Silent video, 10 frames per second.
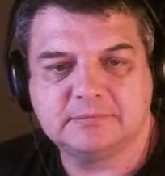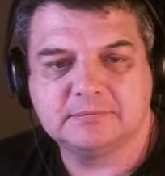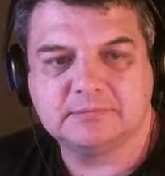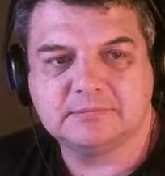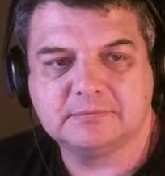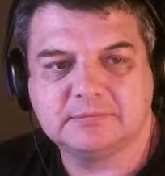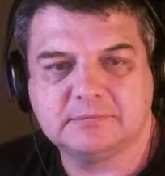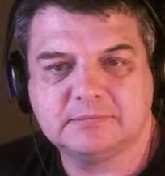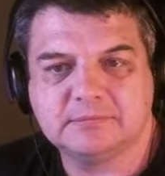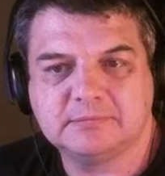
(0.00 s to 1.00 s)

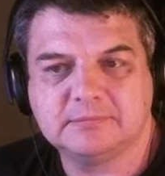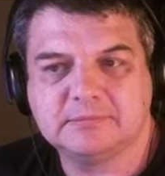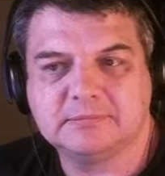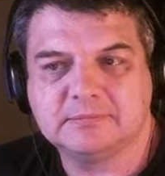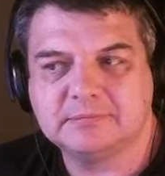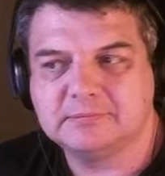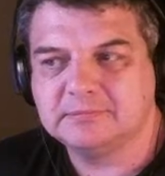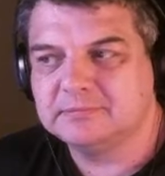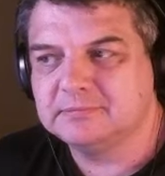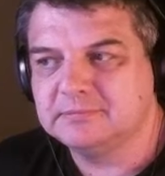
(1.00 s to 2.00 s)

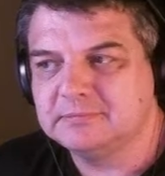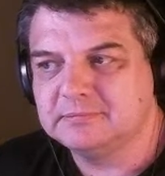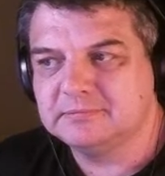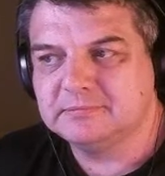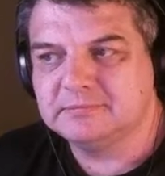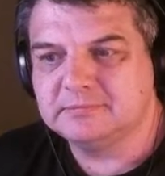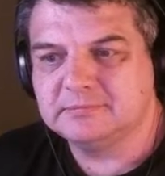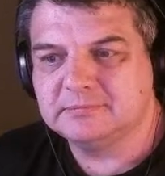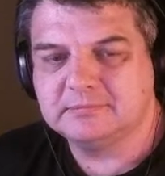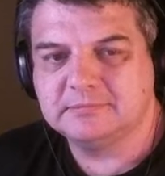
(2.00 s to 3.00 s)

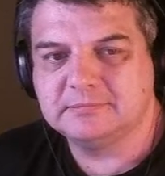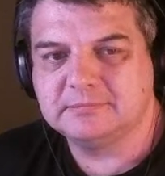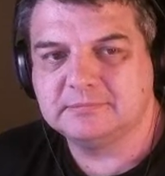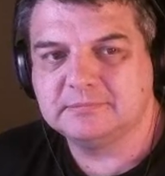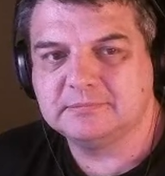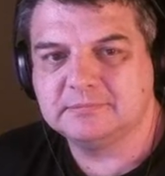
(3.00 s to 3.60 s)
The person shown says nothing.